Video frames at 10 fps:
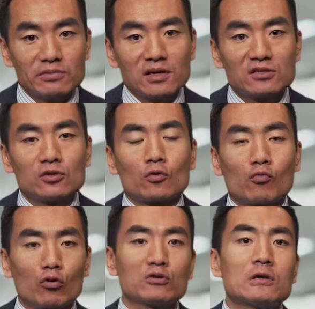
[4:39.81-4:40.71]
because they're
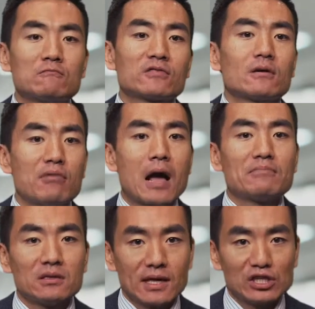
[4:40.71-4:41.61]
working with a
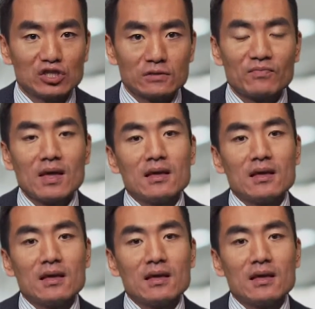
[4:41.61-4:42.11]
population